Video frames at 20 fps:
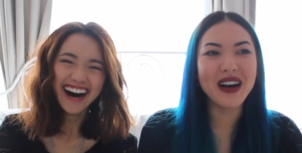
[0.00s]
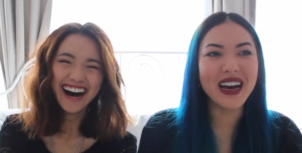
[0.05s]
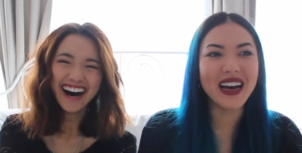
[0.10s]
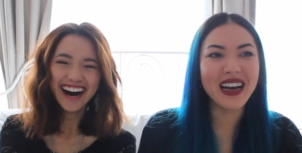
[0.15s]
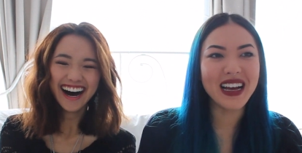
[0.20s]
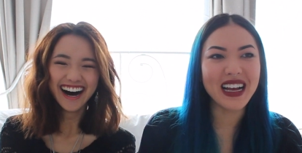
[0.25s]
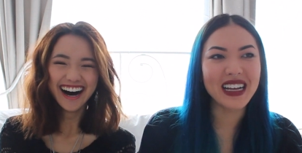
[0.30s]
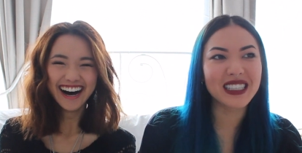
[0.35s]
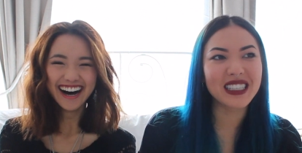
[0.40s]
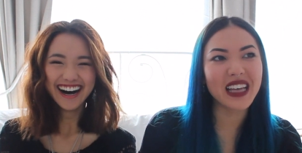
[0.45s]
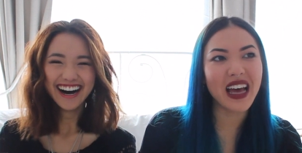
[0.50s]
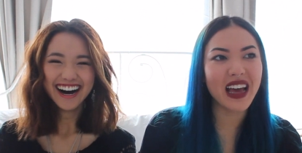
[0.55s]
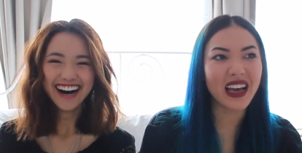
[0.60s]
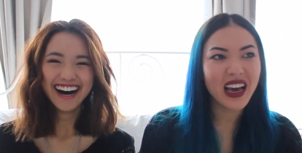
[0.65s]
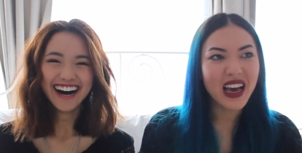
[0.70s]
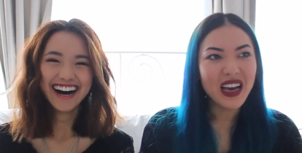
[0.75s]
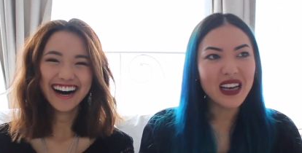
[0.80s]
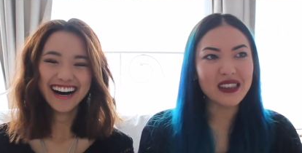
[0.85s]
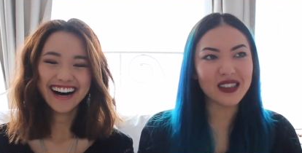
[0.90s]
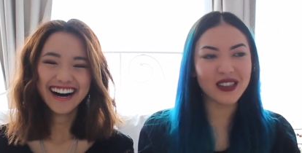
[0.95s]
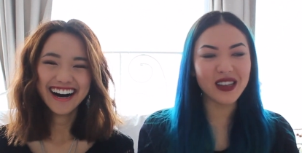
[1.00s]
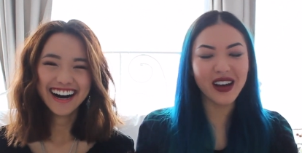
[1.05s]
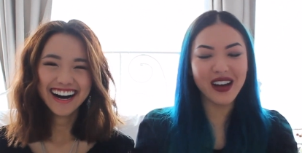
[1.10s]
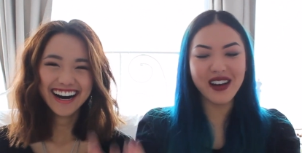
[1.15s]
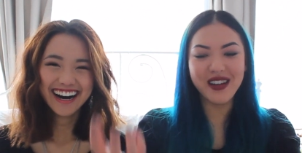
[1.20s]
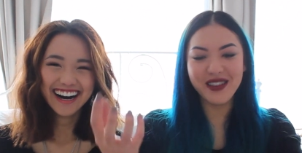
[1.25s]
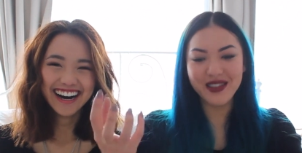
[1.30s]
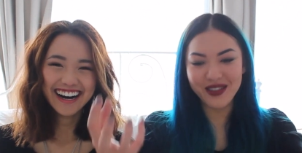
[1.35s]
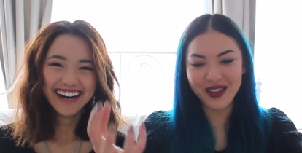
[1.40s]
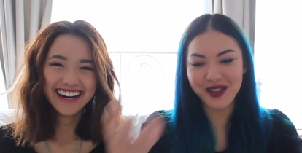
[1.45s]
Speaker 1: but it's like
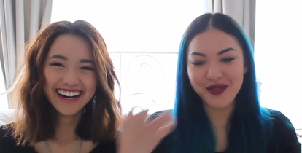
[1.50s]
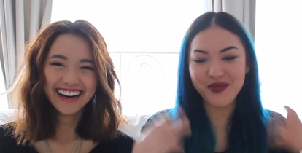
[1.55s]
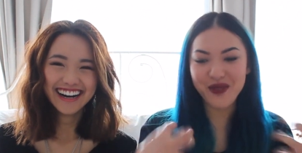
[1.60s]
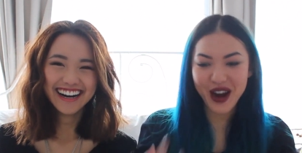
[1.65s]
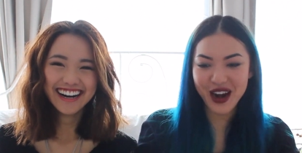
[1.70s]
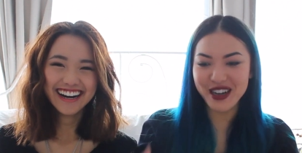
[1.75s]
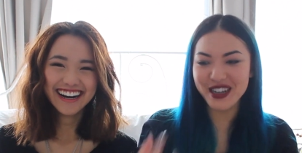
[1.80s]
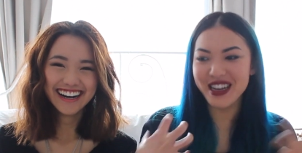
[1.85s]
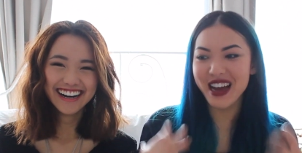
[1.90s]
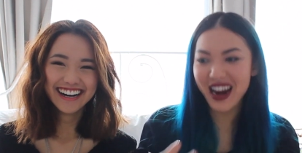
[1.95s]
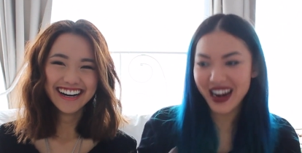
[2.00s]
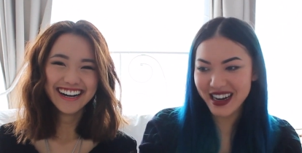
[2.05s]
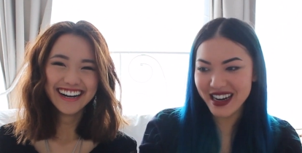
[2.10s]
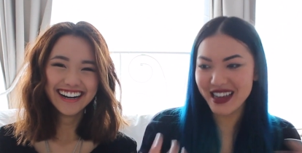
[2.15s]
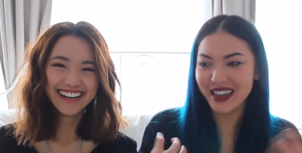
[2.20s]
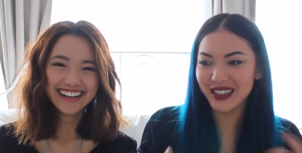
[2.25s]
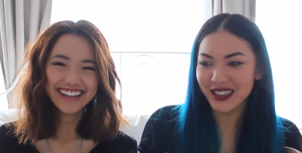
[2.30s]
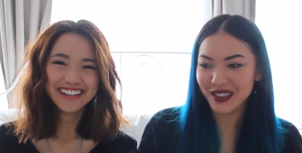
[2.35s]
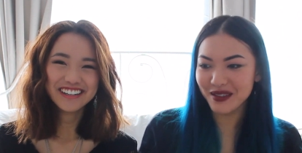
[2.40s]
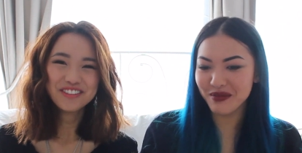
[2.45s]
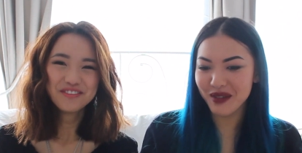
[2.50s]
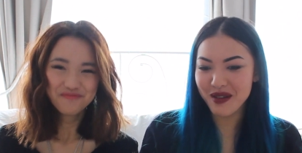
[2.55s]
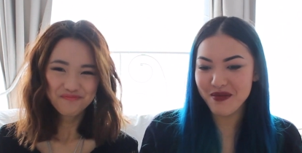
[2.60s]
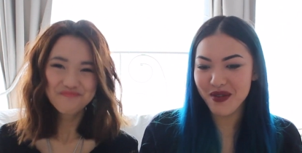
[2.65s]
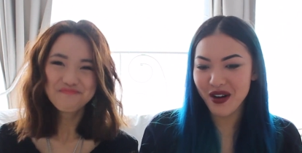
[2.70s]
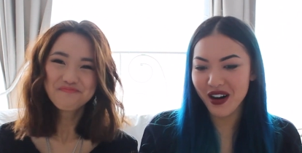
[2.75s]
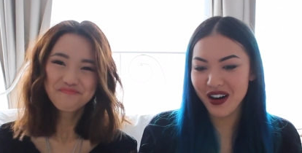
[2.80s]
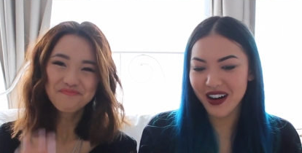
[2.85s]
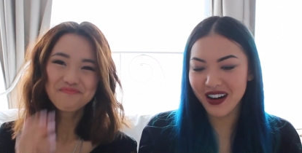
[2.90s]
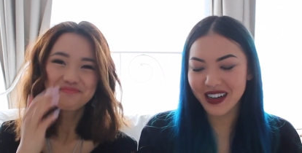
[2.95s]
sun like radiating into my
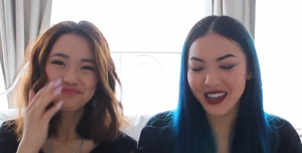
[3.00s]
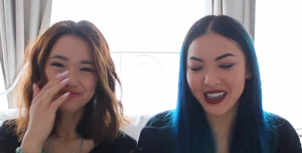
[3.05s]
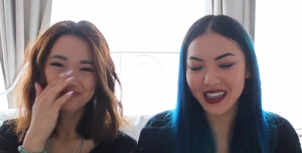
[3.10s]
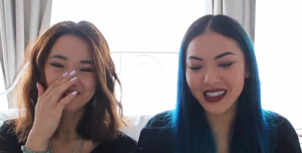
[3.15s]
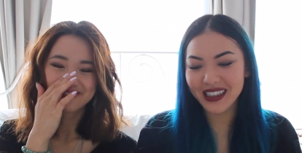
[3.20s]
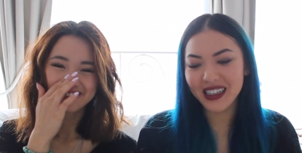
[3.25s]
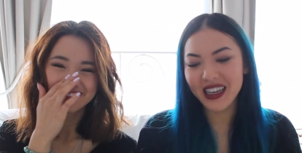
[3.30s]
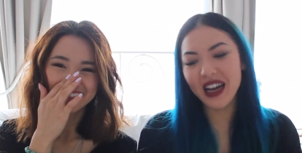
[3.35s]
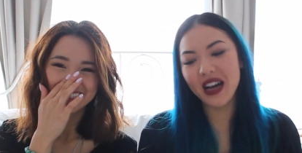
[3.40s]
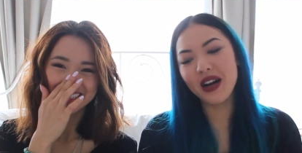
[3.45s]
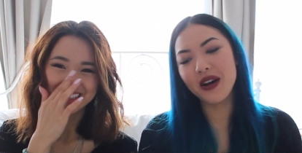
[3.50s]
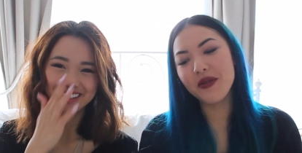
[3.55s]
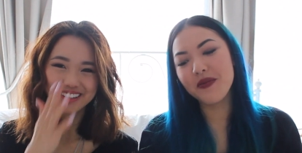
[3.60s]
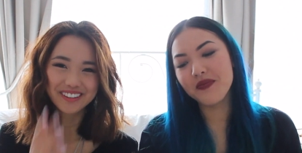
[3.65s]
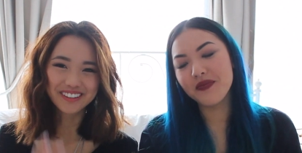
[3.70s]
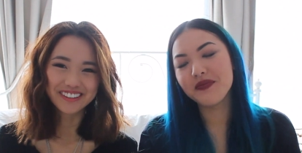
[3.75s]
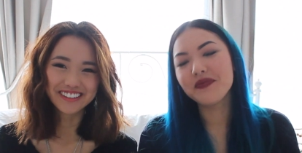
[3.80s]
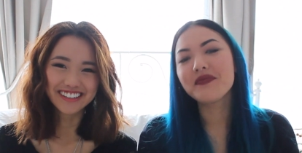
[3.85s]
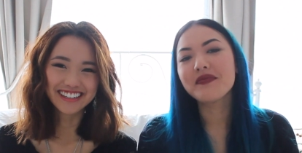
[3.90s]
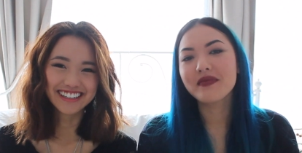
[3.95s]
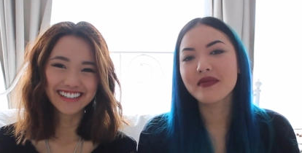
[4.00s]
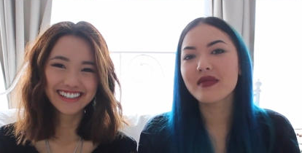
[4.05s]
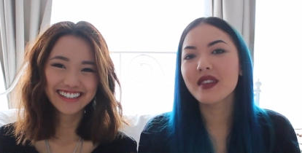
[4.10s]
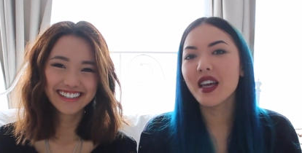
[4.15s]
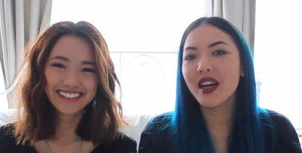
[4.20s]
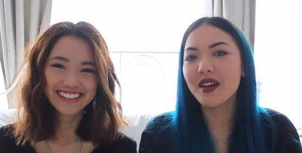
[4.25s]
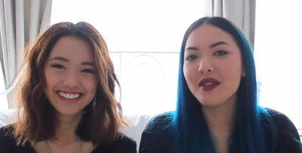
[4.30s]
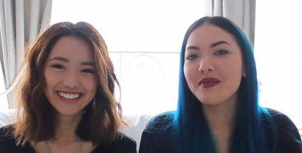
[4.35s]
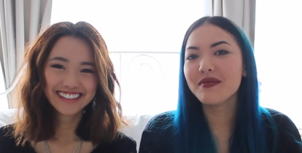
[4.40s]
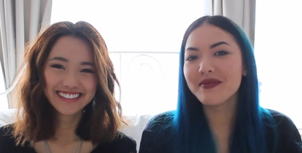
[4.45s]
body. Yeah. Totally.
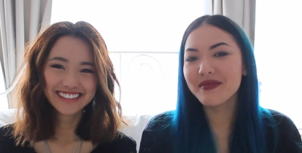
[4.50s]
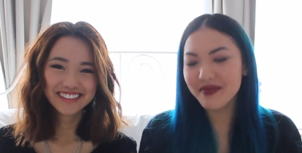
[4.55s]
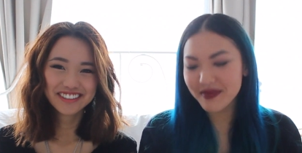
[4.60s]
Yeah.